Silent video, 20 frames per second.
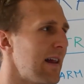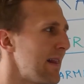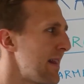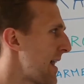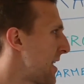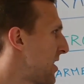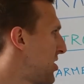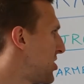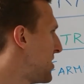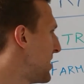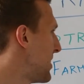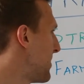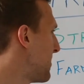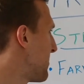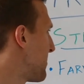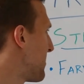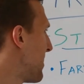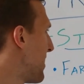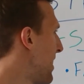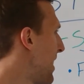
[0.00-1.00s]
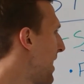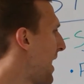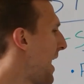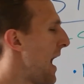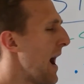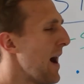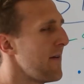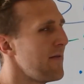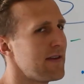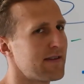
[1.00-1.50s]
a lot of gyms
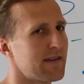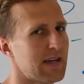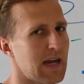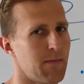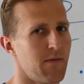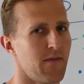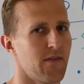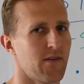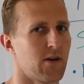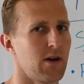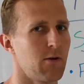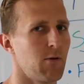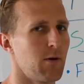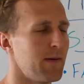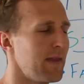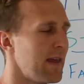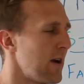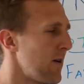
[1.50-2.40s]
have this type of equipment. They